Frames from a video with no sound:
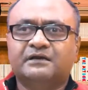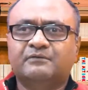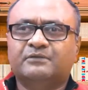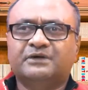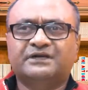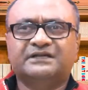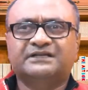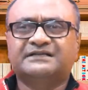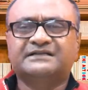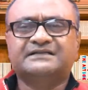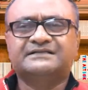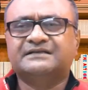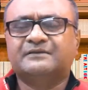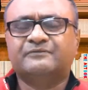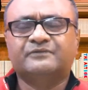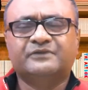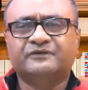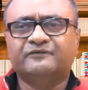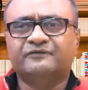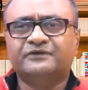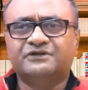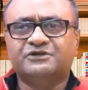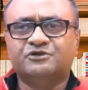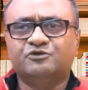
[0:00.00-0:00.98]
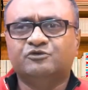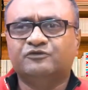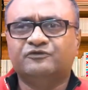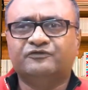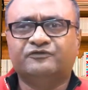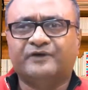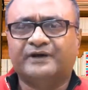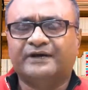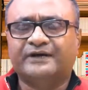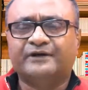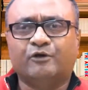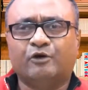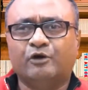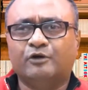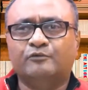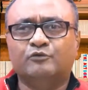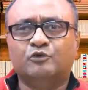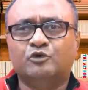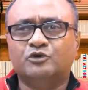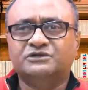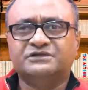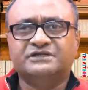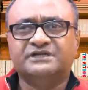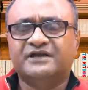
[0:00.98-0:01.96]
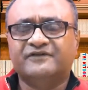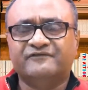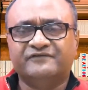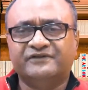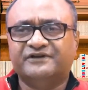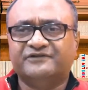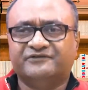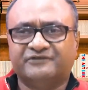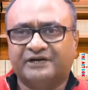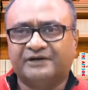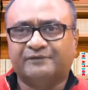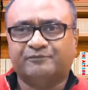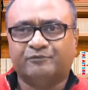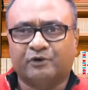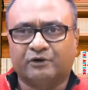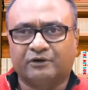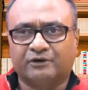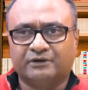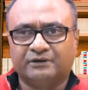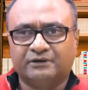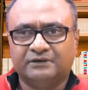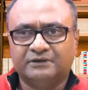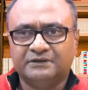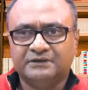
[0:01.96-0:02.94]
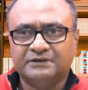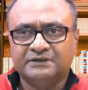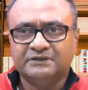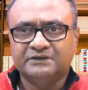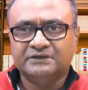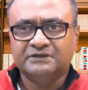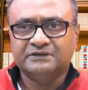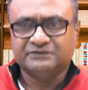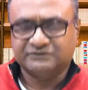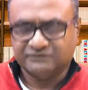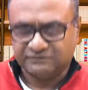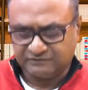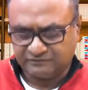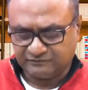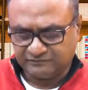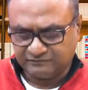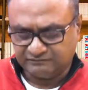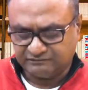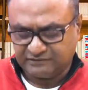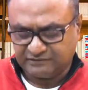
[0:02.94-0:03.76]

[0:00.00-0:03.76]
but this is something which you find almost in every tripod. So